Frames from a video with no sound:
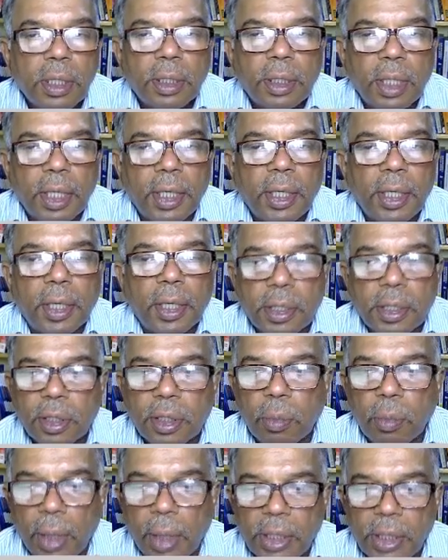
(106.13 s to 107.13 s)
The interest
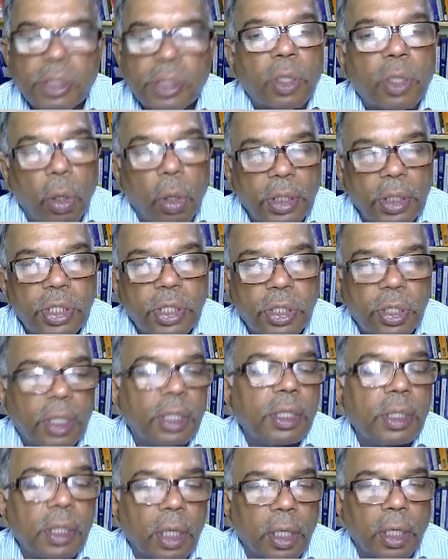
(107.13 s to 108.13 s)
remains
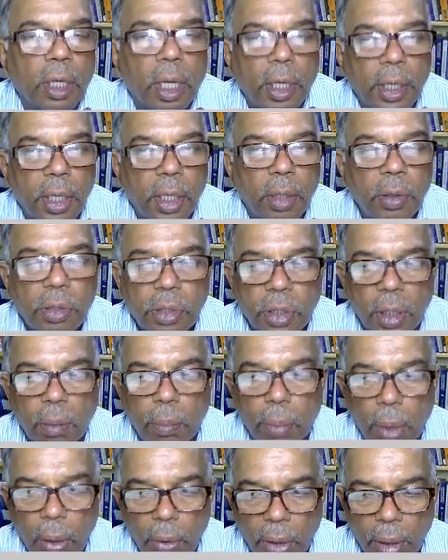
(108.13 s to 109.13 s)
constant on continuous
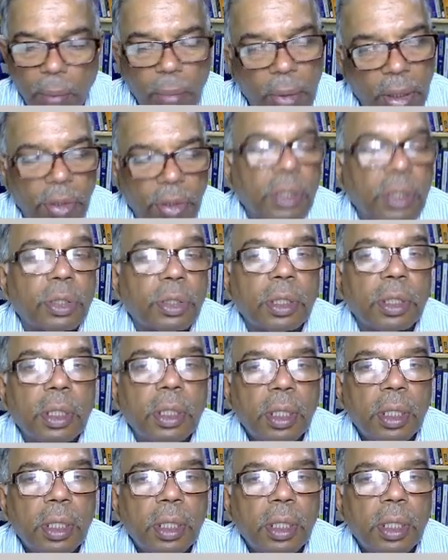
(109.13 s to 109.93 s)
compounding basis.